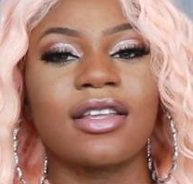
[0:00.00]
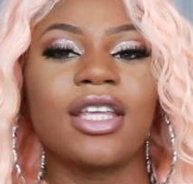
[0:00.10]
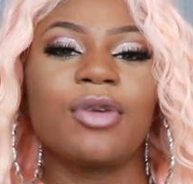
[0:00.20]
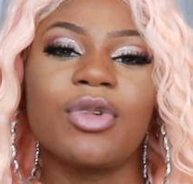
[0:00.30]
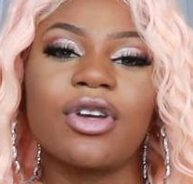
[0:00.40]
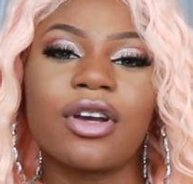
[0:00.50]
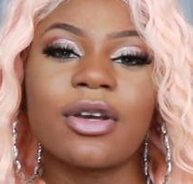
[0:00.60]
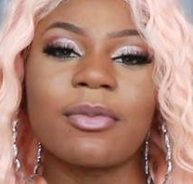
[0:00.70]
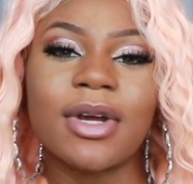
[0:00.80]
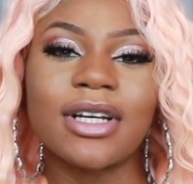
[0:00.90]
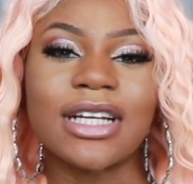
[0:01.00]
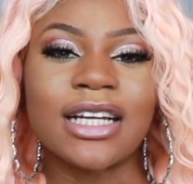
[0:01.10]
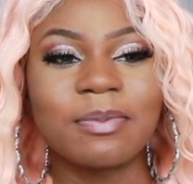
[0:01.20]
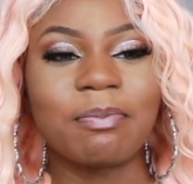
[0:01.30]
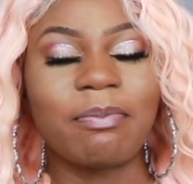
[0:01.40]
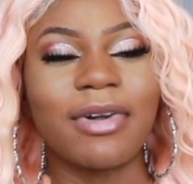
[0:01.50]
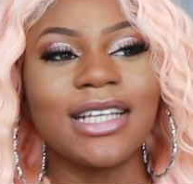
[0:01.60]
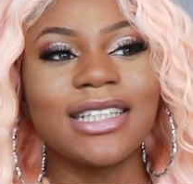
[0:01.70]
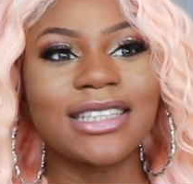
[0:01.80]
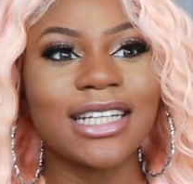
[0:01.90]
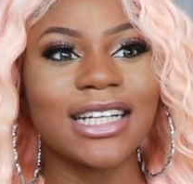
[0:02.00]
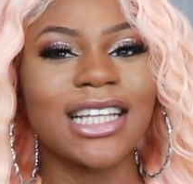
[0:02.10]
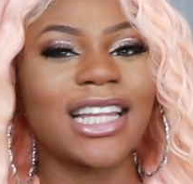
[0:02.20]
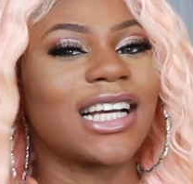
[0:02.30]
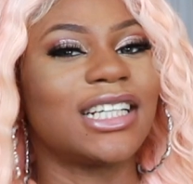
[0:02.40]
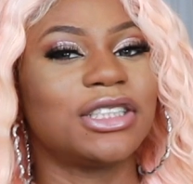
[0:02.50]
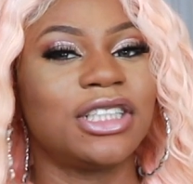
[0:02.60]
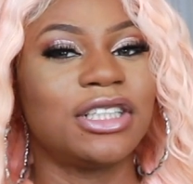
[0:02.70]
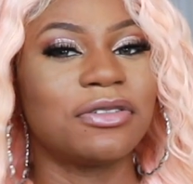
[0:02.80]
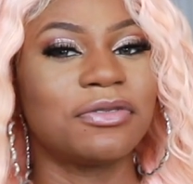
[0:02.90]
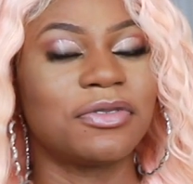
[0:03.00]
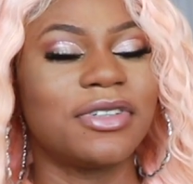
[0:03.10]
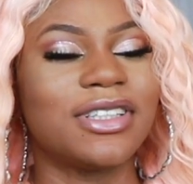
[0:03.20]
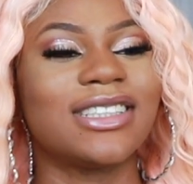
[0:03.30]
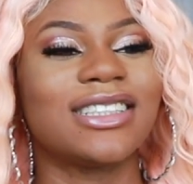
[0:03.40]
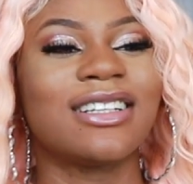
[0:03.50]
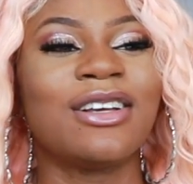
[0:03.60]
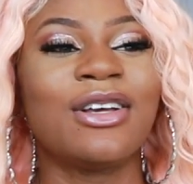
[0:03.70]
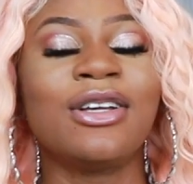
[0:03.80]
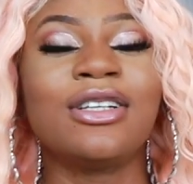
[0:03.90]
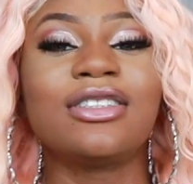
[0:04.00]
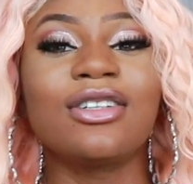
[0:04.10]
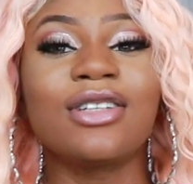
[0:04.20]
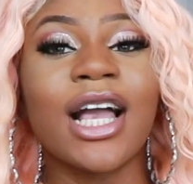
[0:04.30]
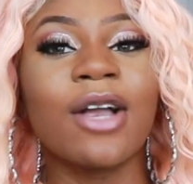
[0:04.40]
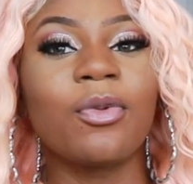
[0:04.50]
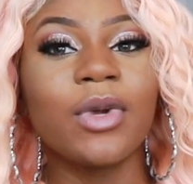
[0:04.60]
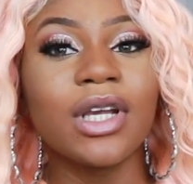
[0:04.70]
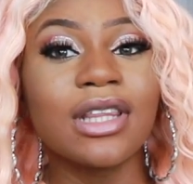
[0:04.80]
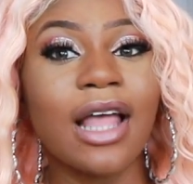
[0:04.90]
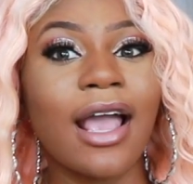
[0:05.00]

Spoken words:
give me all your money. But he said it in like a chill voice. So like we